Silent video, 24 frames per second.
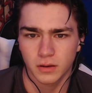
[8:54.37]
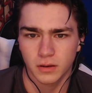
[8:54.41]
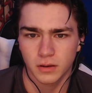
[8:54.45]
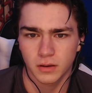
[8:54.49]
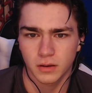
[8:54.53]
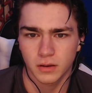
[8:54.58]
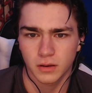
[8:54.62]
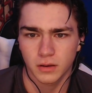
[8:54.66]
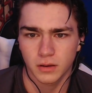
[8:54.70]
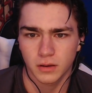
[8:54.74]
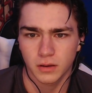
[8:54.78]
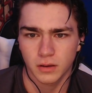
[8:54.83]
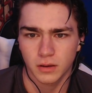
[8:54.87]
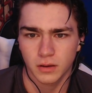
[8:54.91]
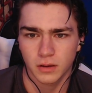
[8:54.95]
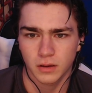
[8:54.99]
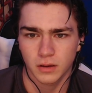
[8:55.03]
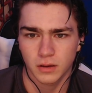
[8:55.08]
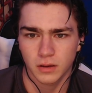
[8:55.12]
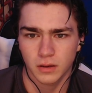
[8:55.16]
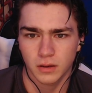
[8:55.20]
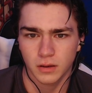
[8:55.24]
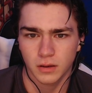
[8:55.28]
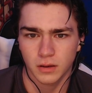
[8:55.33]

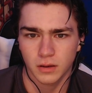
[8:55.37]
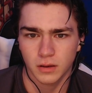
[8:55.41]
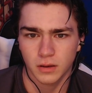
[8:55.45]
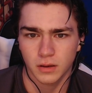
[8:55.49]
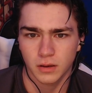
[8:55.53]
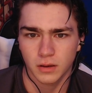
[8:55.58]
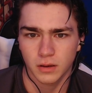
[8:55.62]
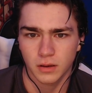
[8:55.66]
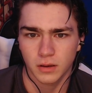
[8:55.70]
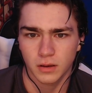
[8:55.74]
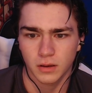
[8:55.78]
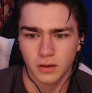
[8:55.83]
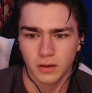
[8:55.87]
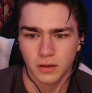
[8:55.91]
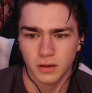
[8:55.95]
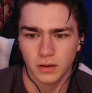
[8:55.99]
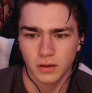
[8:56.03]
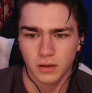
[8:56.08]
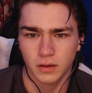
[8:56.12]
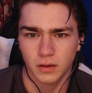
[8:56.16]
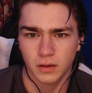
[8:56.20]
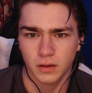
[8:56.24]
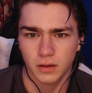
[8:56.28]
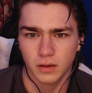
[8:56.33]

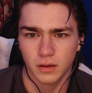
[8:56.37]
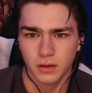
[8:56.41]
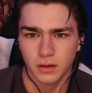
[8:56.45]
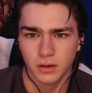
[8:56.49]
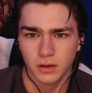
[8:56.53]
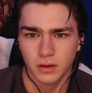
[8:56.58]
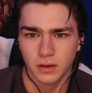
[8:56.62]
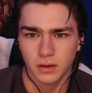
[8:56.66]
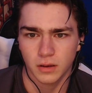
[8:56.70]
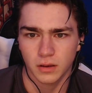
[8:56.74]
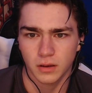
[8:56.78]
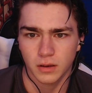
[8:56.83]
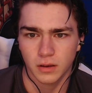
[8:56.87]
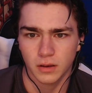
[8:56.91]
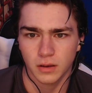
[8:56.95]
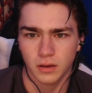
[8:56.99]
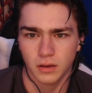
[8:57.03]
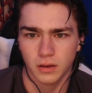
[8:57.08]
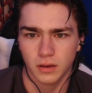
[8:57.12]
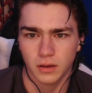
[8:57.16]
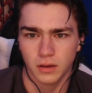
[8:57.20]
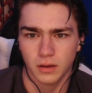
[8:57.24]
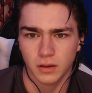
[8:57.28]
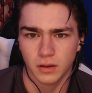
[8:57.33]

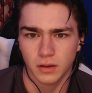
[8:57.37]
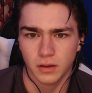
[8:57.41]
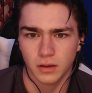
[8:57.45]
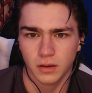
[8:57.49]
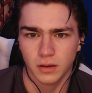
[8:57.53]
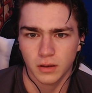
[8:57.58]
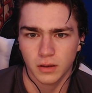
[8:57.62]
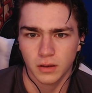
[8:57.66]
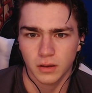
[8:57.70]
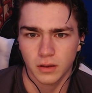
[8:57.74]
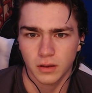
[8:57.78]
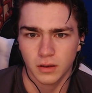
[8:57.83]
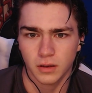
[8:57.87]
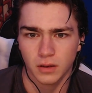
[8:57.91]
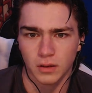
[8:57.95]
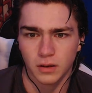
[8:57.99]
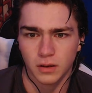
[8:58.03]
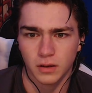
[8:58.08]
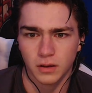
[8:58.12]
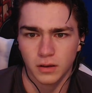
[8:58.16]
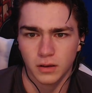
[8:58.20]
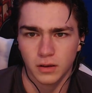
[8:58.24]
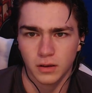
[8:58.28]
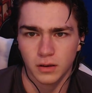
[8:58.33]

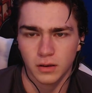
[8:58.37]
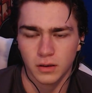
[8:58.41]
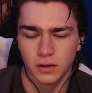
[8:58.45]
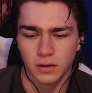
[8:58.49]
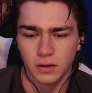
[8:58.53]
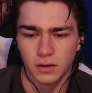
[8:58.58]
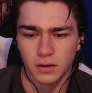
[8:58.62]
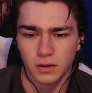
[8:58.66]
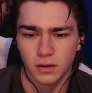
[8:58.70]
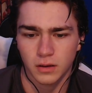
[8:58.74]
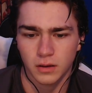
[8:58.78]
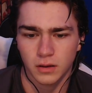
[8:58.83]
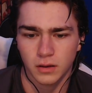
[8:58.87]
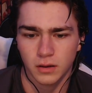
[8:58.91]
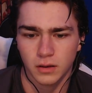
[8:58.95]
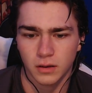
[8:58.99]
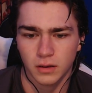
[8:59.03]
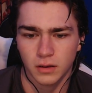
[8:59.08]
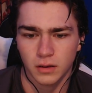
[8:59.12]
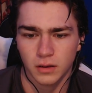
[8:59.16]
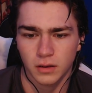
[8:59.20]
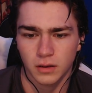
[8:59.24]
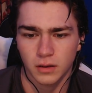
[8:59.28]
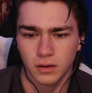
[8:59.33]

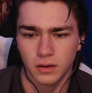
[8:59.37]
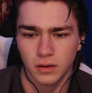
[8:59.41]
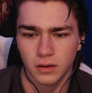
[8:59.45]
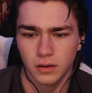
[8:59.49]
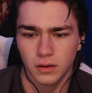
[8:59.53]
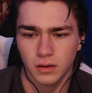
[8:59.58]
[no speech]